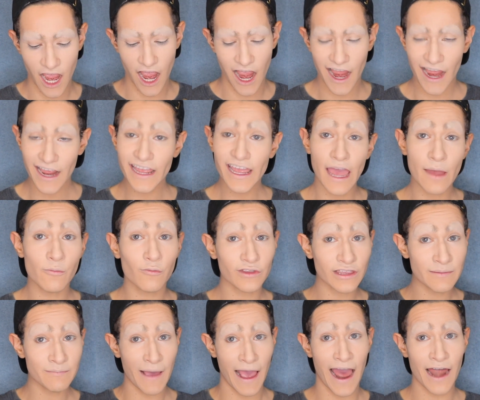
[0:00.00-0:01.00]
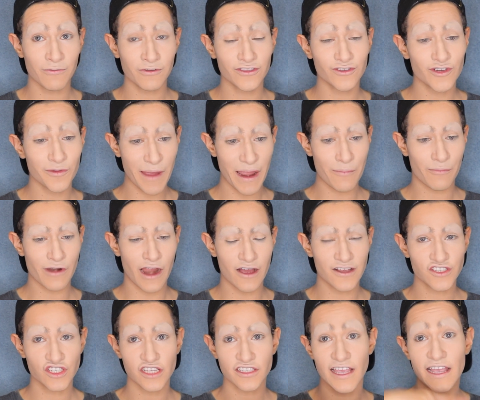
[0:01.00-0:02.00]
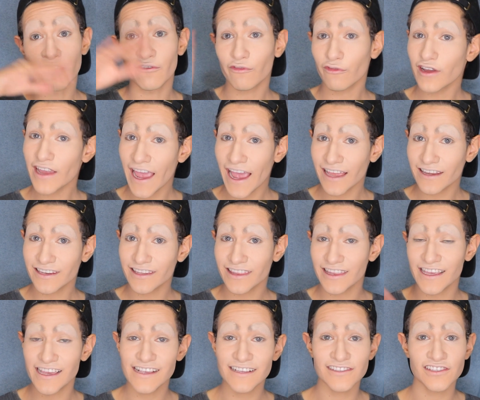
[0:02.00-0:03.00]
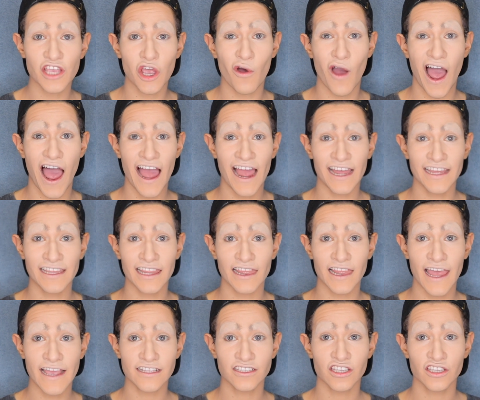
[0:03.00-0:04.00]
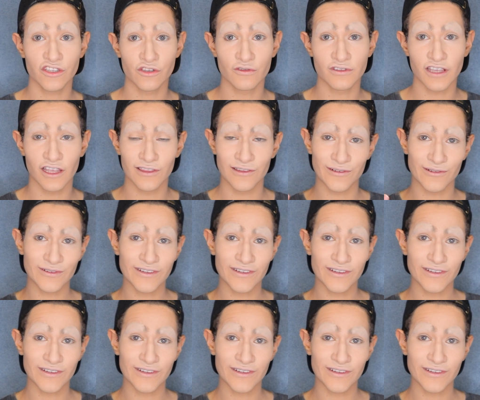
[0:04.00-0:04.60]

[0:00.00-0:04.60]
I am really bad with doing my brows just like free-handedly, so I like to use a little